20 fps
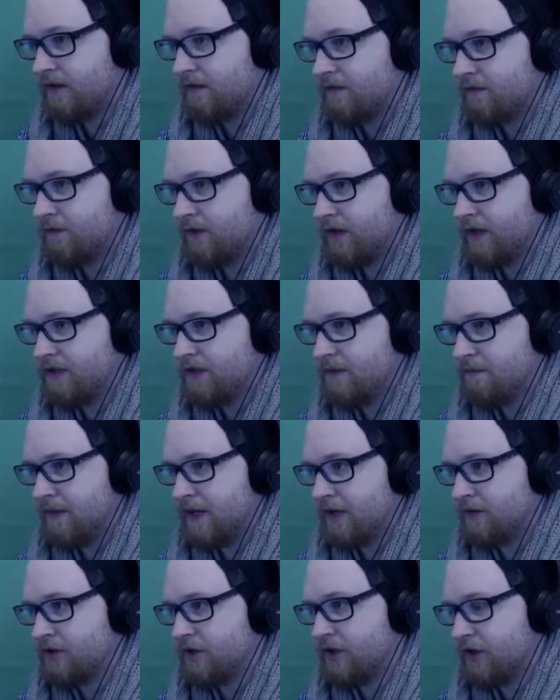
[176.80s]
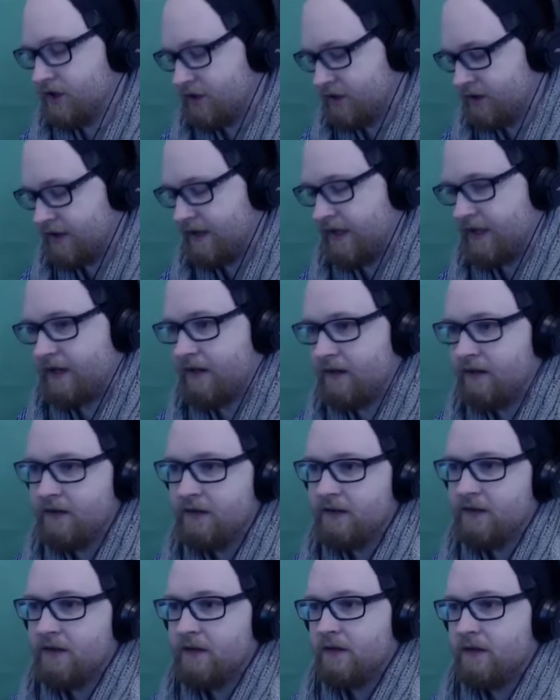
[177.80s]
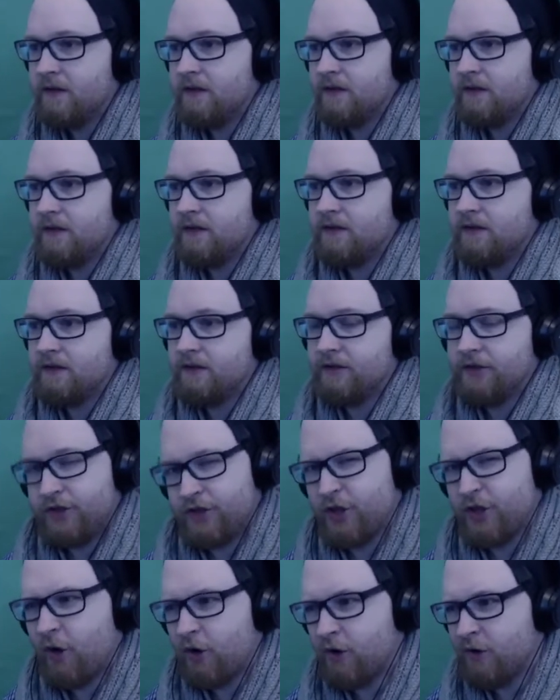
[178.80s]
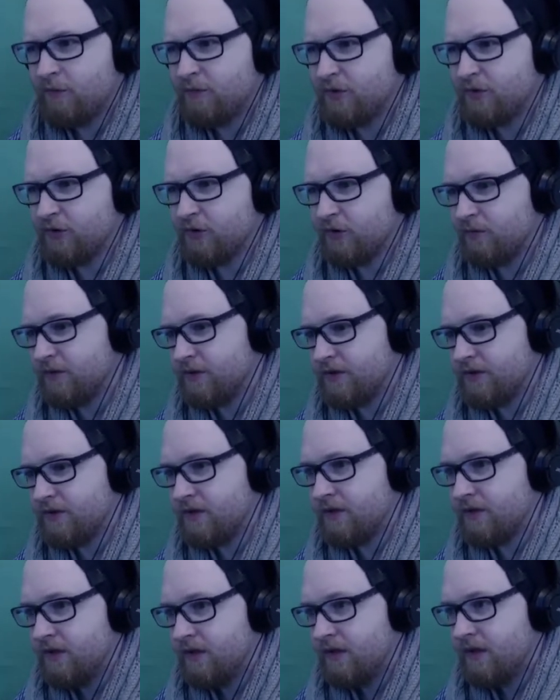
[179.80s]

I, why is the mouse cursor there? Shock absorbers.